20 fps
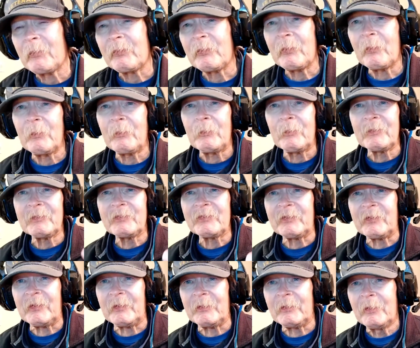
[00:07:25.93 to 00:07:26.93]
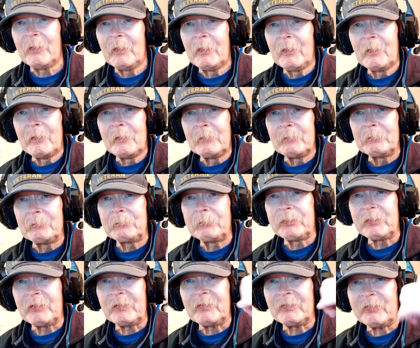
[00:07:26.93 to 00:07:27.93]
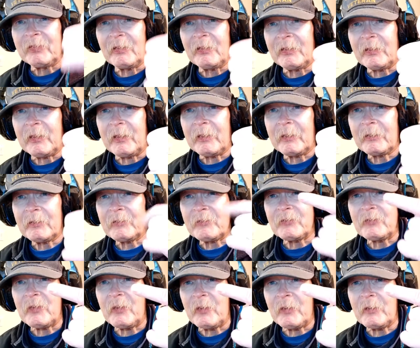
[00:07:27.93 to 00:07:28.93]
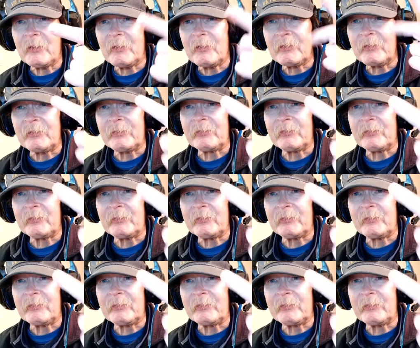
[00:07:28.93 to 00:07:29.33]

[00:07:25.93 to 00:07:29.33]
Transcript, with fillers: So once again, please like, share,